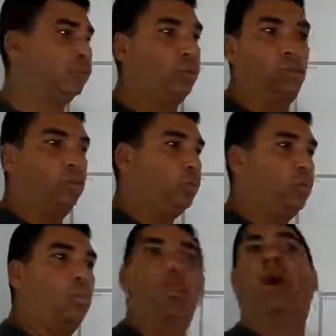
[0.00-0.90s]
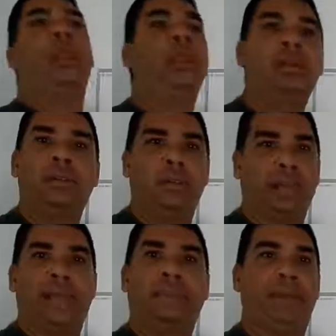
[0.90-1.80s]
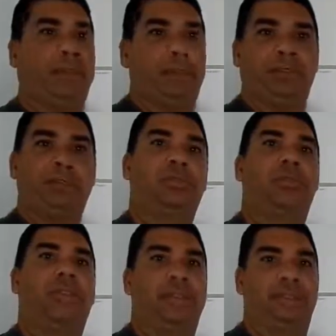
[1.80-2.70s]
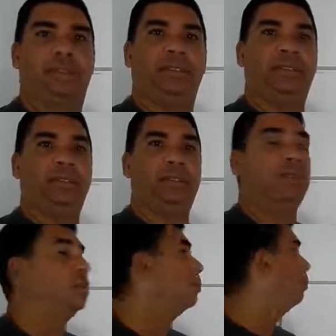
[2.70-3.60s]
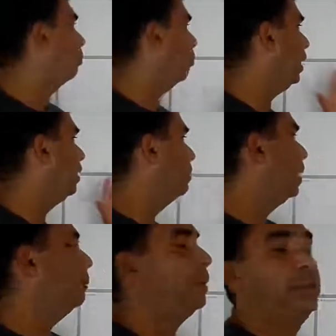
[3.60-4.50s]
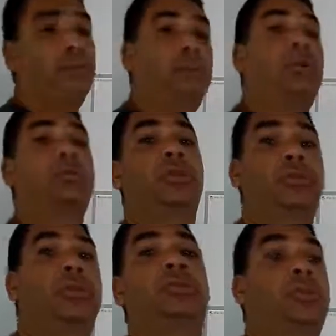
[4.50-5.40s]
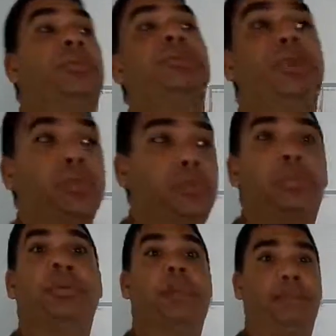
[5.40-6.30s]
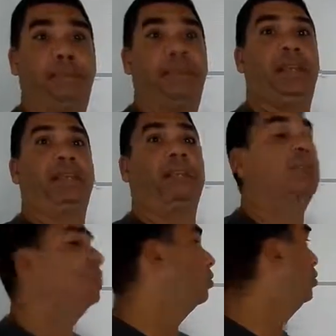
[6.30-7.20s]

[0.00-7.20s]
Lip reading: to one campaign because you're too lazy. Break them up into multiple campaigns. So